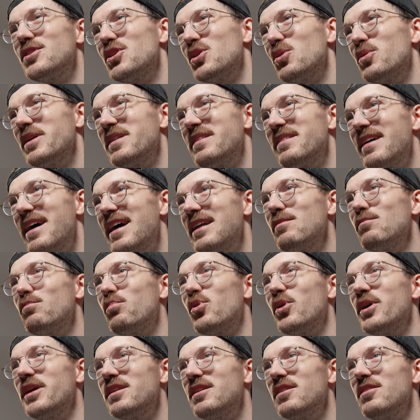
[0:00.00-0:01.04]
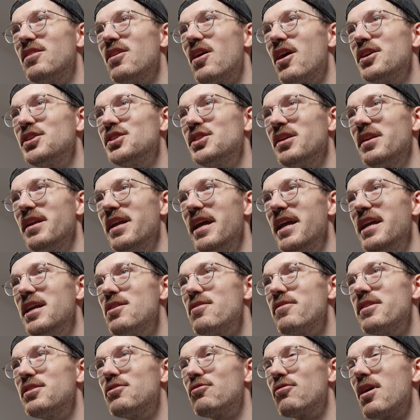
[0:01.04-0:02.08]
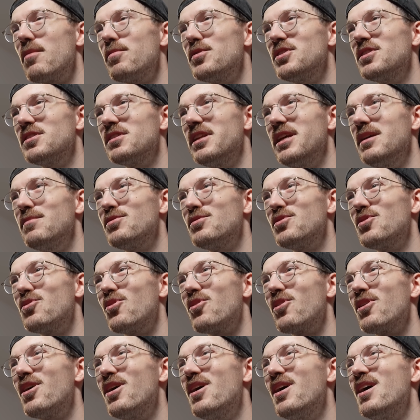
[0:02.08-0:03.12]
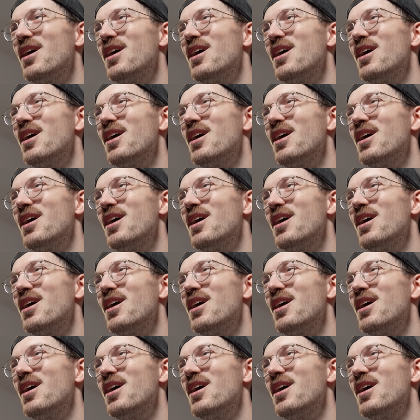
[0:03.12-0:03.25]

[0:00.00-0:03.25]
So a 10-point deduction in your interruption sleep score.